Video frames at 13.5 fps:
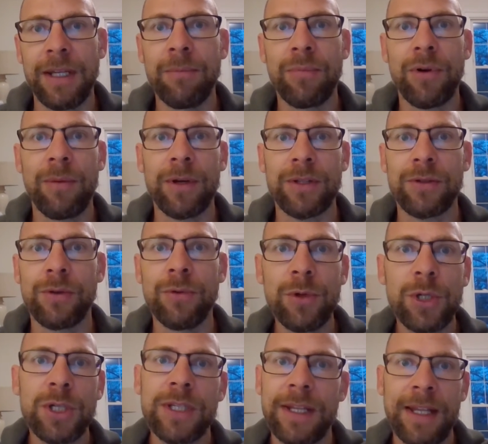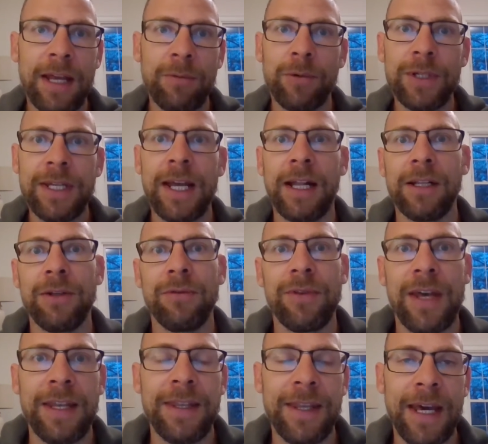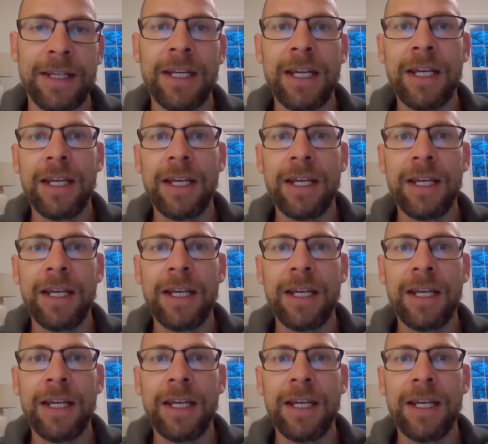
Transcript: improper solutions, and that would tell you then that